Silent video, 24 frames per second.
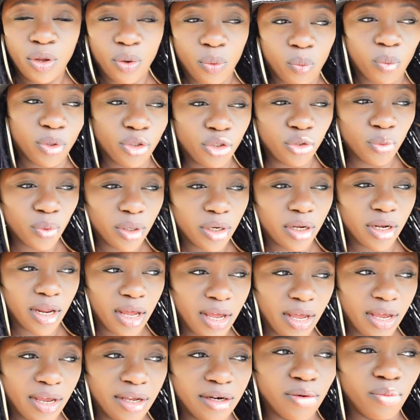when you
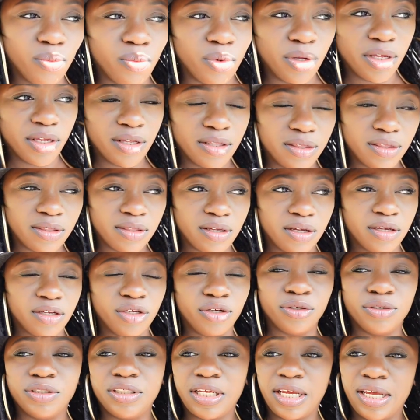align with
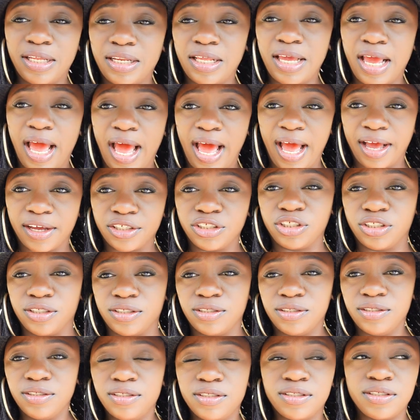your daily
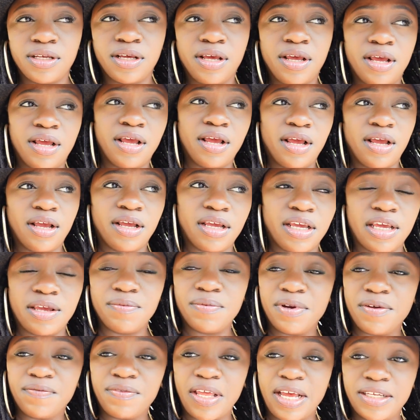actions,
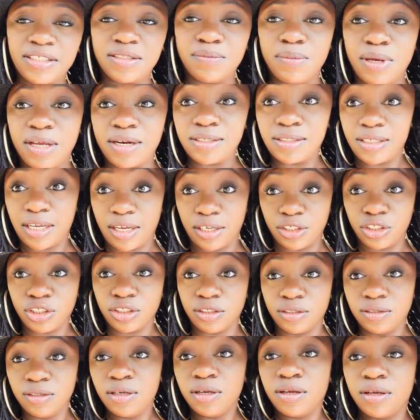even if that's
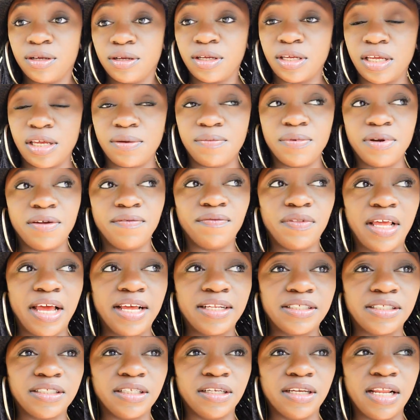meditation, even if
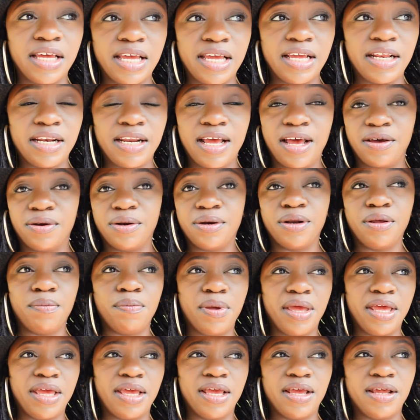that's laying down in a
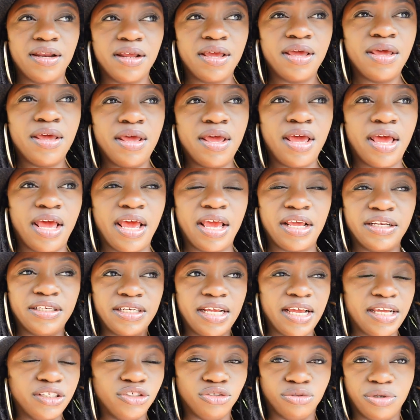bed and
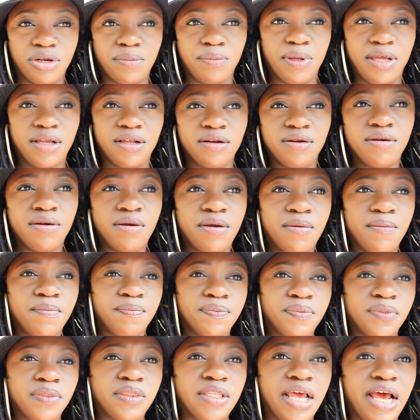daydreaming,
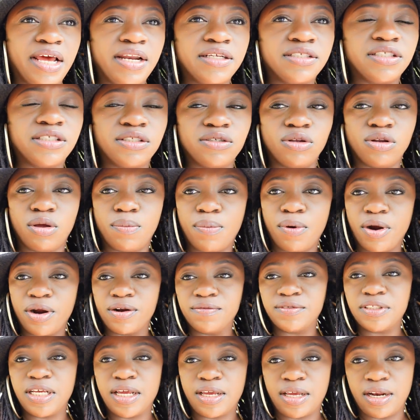that is still a
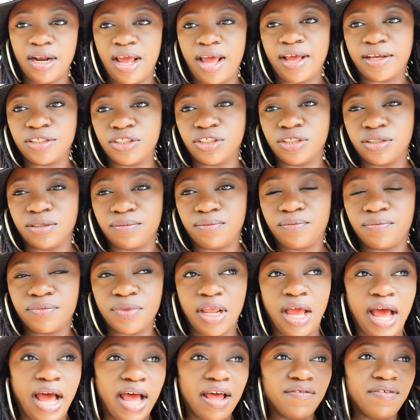part of taking action.
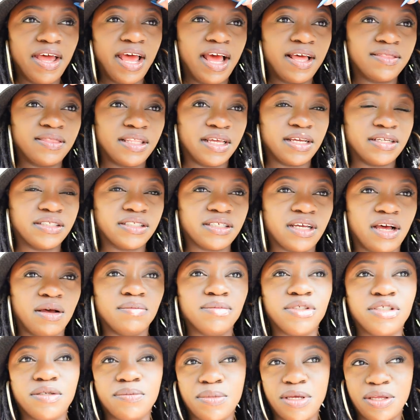I've had things
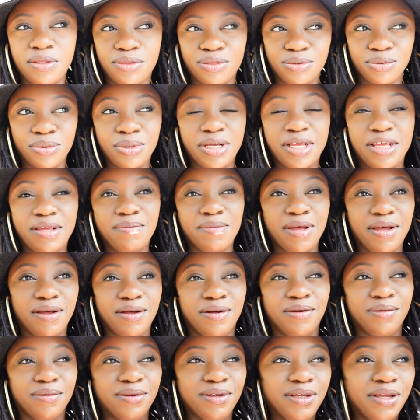come to me through
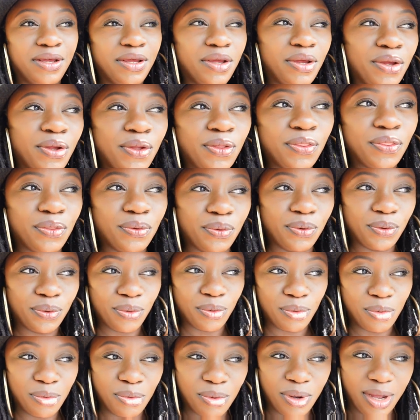email,
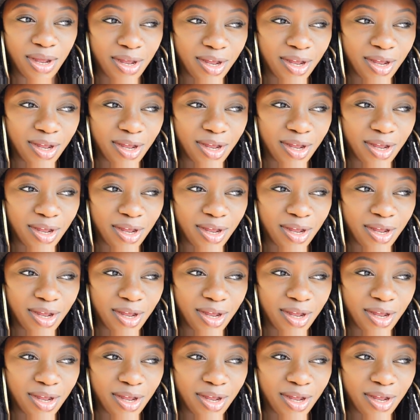through